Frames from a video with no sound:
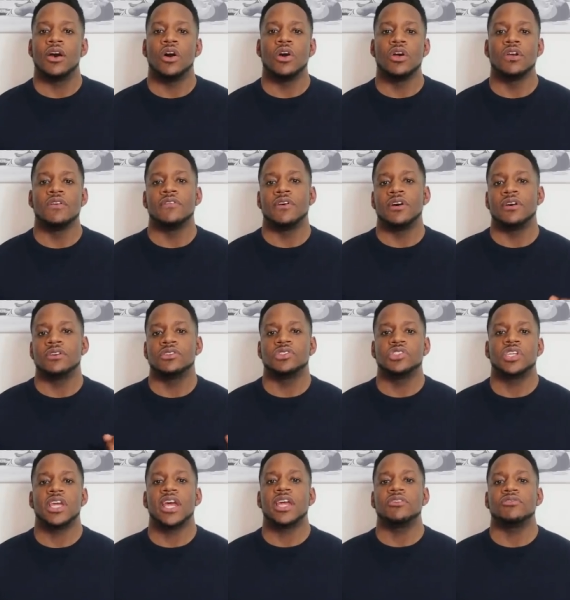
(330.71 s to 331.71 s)
over
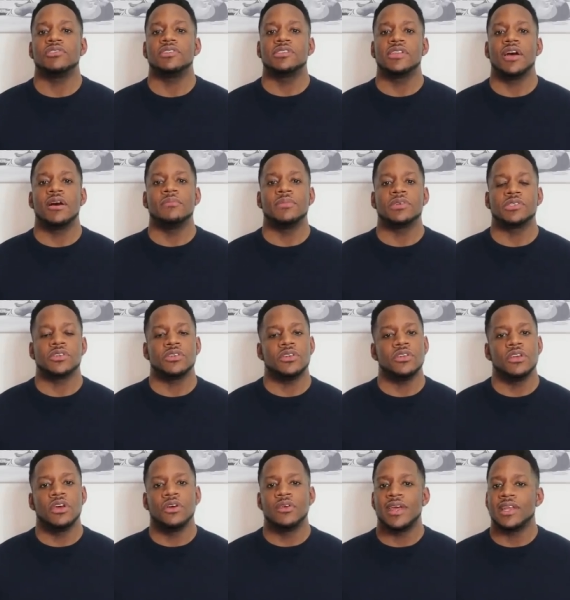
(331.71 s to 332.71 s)
January's number, so
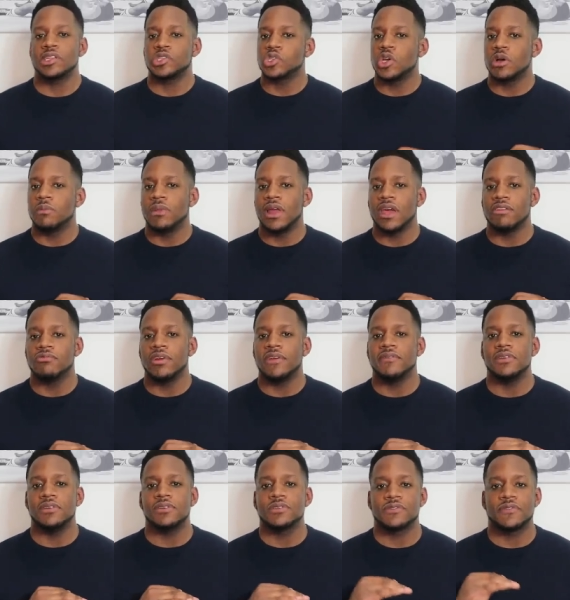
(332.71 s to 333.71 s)
you know their top line
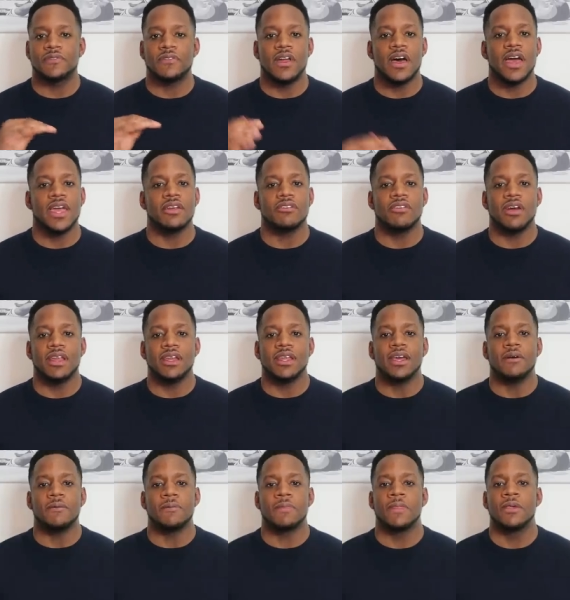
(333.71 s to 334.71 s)
revenue is flying right
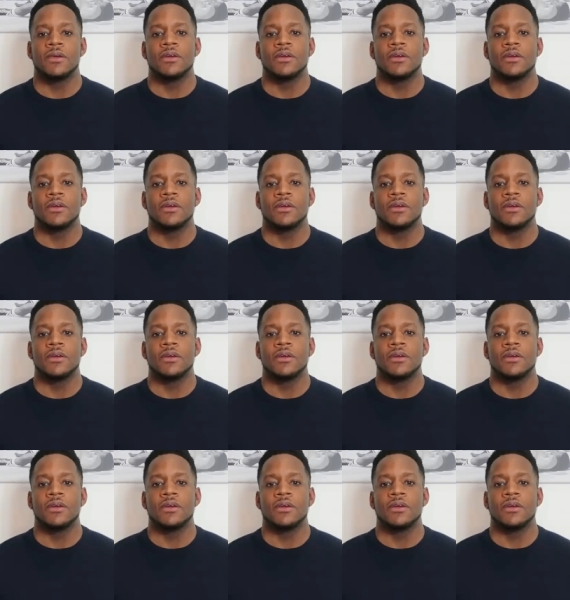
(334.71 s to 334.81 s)
now.